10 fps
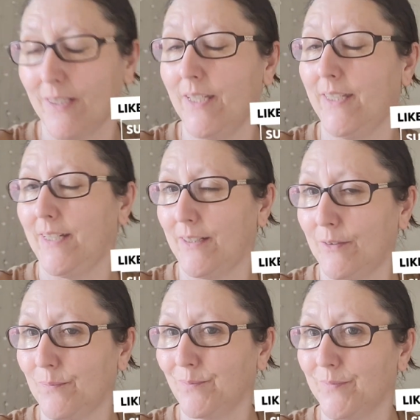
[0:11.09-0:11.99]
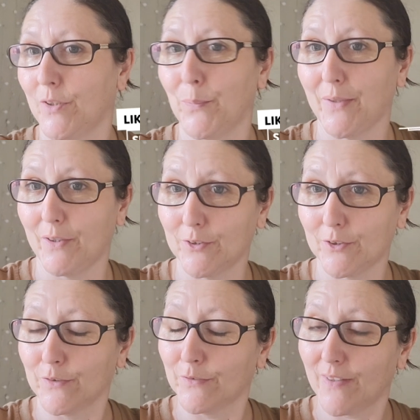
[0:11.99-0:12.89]
Anyhow, hope you're all
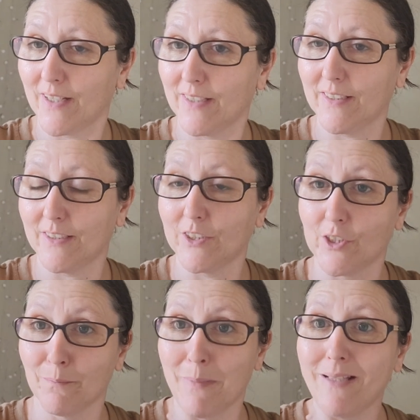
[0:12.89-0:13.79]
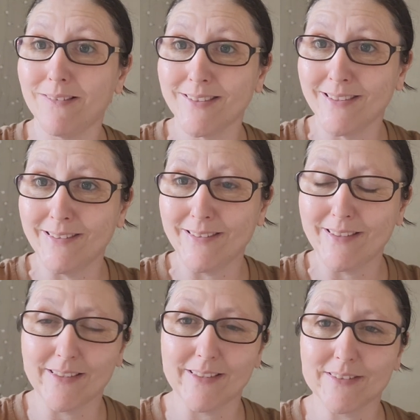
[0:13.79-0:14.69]
doing fine and you're not melting
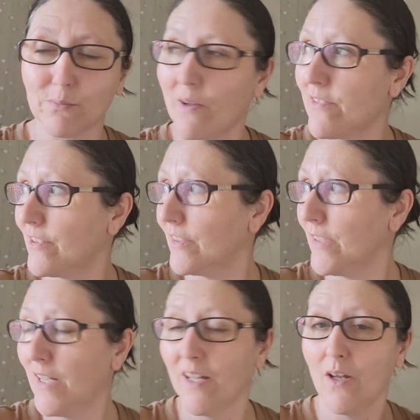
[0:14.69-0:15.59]
in this weather.